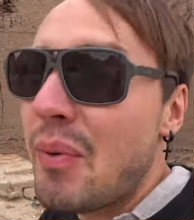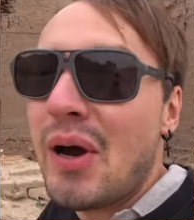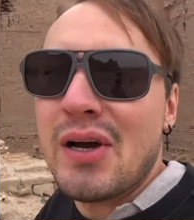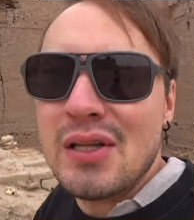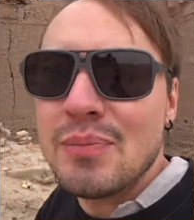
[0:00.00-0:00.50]

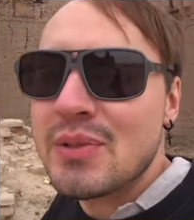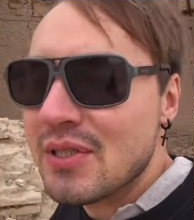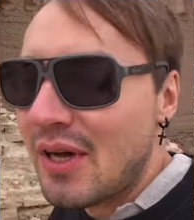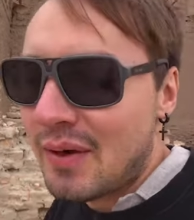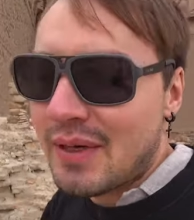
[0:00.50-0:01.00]
apocalypse
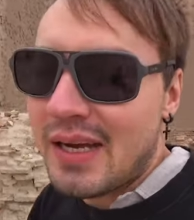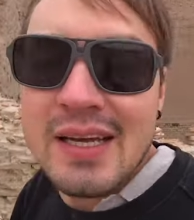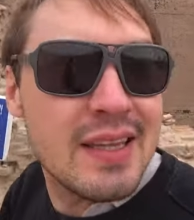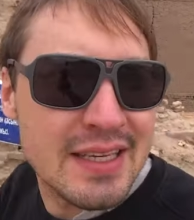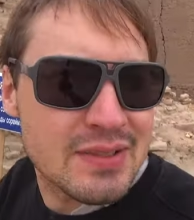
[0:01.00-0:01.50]
clock.
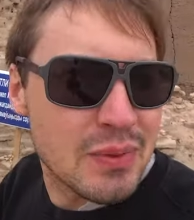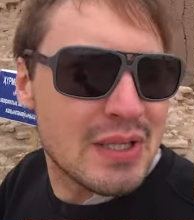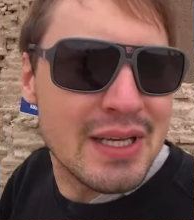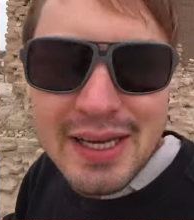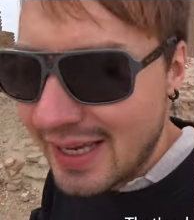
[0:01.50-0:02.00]
That's what
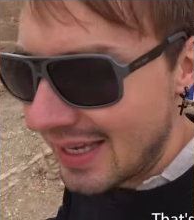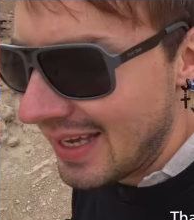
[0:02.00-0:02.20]
they